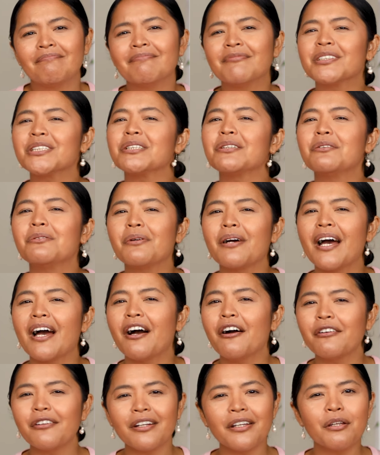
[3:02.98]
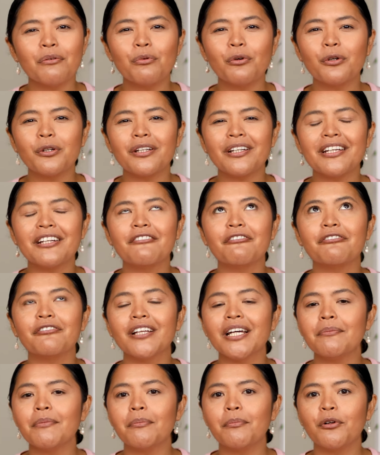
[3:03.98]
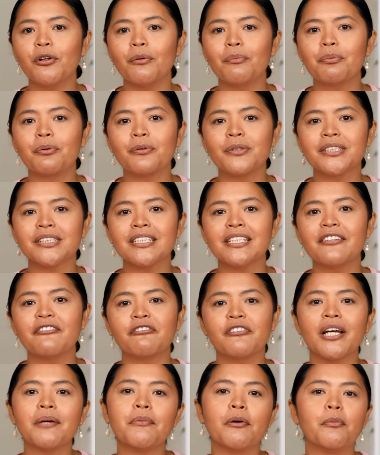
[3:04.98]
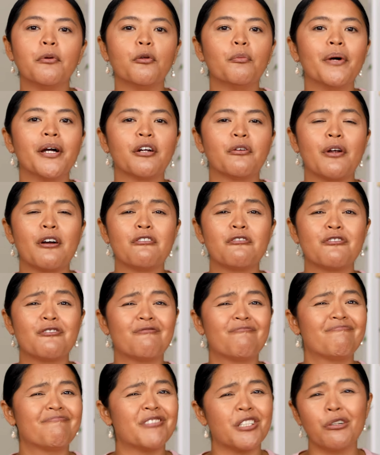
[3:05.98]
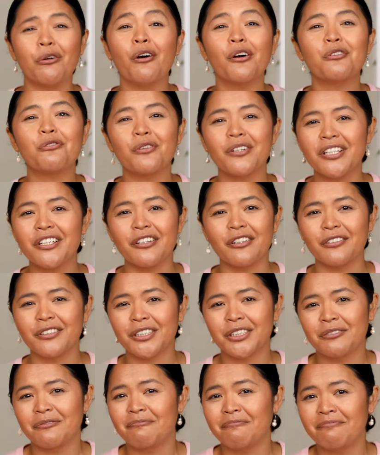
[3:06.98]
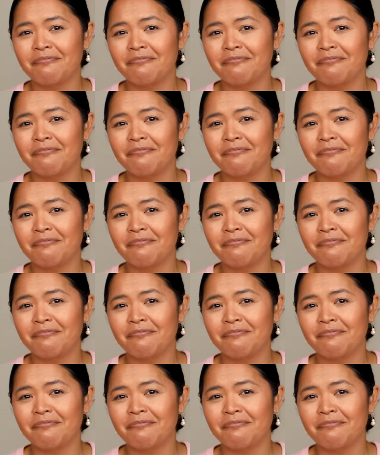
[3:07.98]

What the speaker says: So how did the word inflammable precede flammable by around 200 years?